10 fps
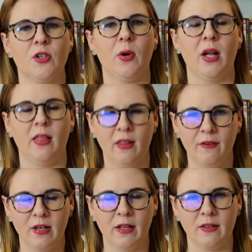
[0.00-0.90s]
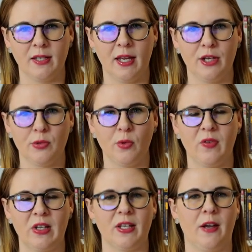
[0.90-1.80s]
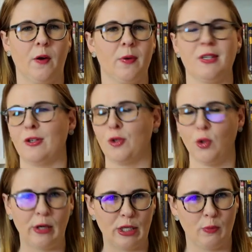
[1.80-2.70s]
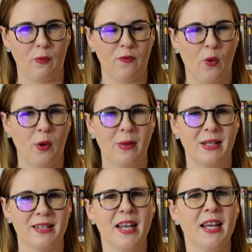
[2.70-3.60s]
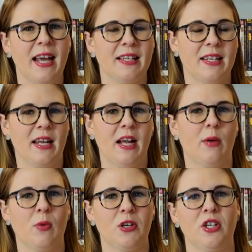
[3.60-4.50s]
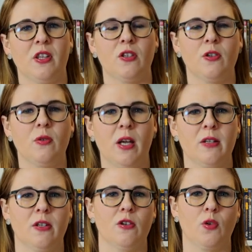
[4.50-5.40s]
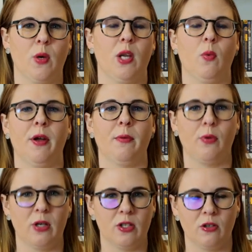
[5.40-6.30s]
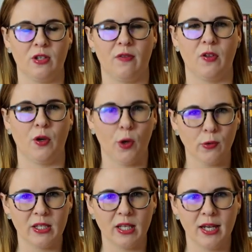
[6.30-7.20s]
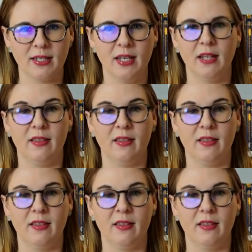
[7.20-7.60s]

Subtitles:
Also, I love Nicolas Cage movies. I always enjoy his performance. And today I'm watching the 2021 Prisoners of the Ghostland.